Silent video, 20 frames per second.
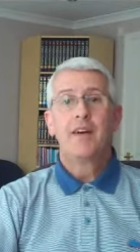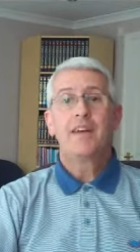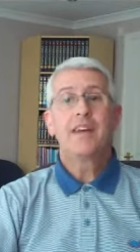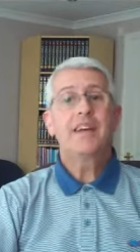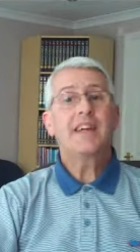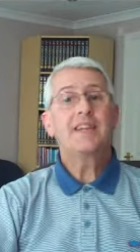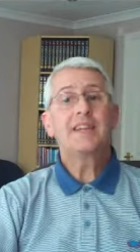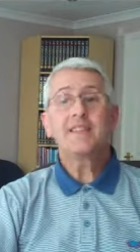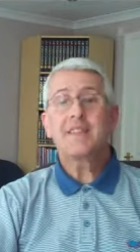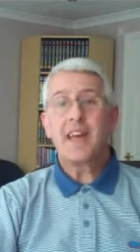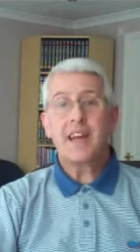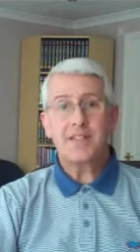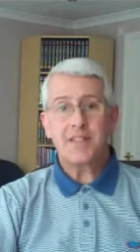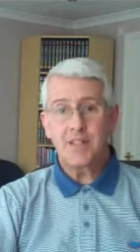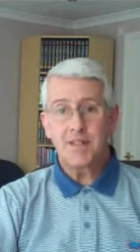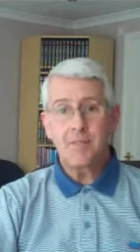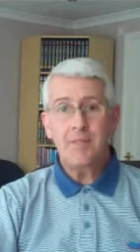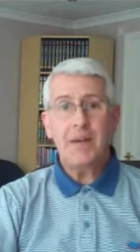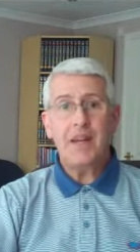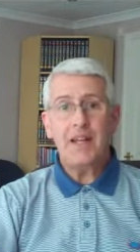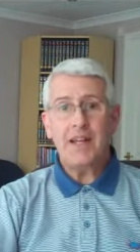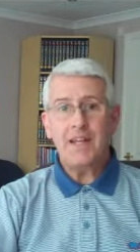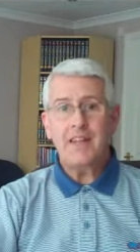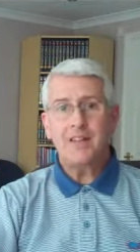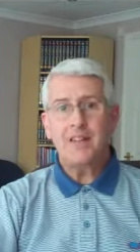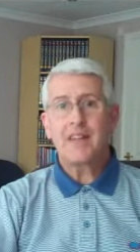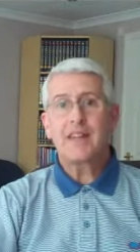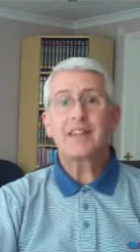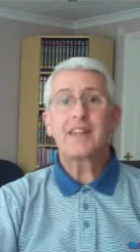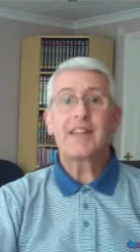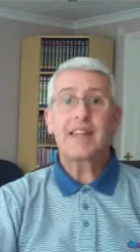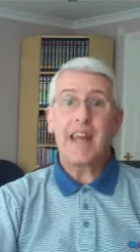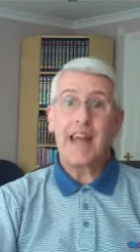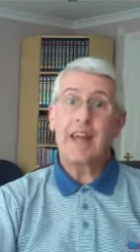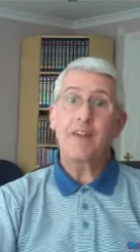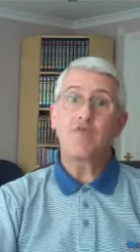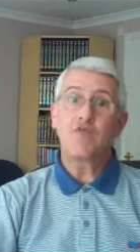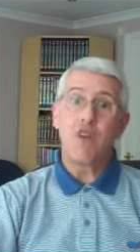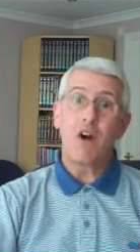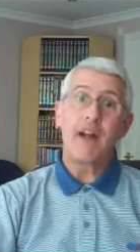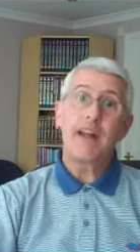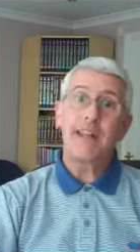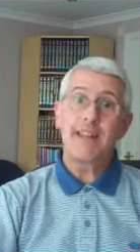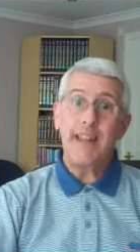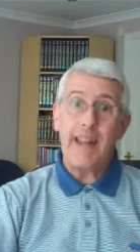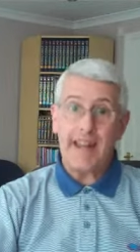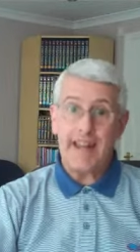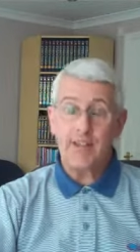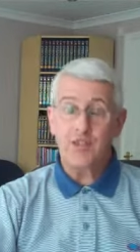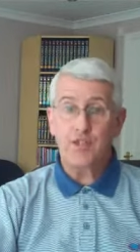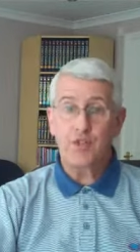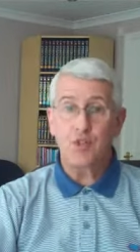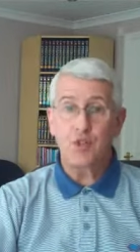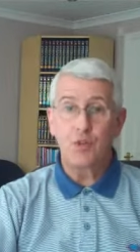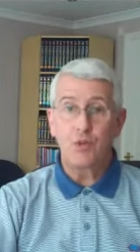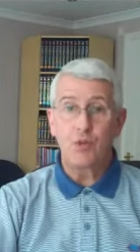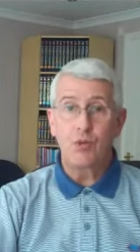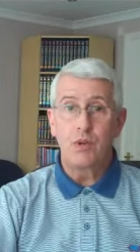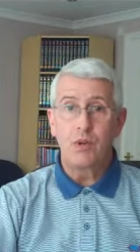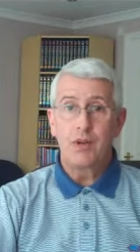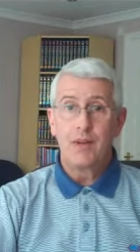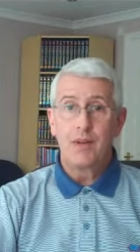It doesn't mean get right next to.